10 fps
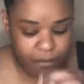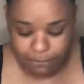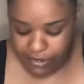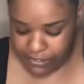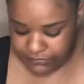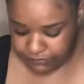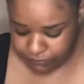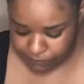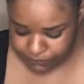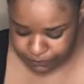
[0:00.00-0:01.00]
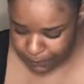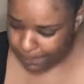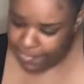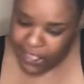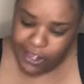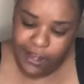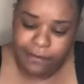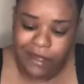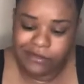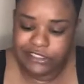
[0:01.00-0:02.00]
But
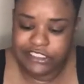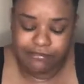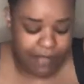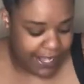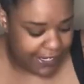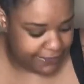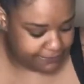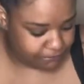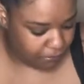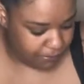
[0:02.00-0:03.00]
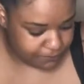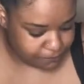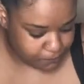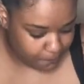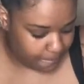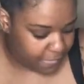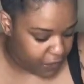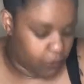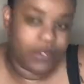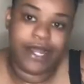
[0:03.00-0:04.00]
everybody wanna get mad
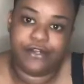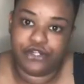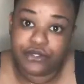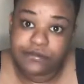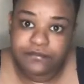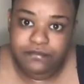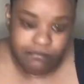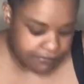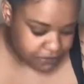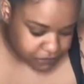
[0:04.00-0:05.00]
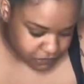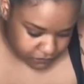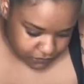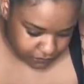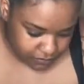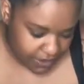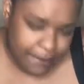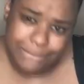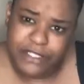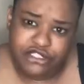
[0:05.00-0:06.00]
when I do,
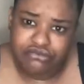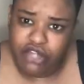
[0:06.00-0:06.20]
but you